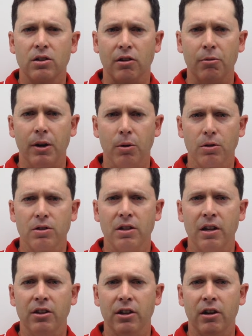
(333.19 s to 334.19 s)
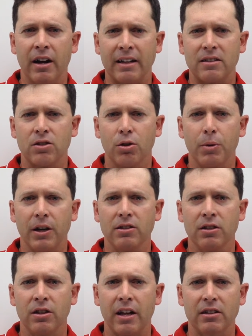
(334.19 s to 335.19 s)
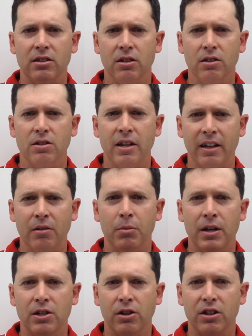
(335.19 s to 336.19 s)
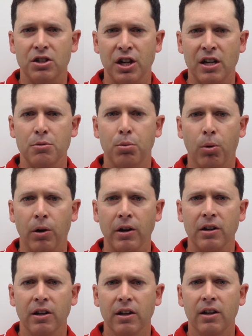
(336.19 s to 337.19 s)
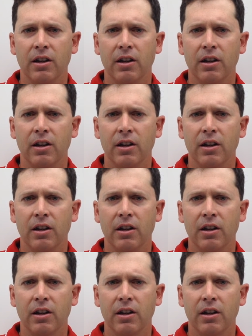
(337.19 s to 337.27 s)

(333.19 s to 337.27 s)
So everybody will stay there at Snow Basin. That's the second major exchange point.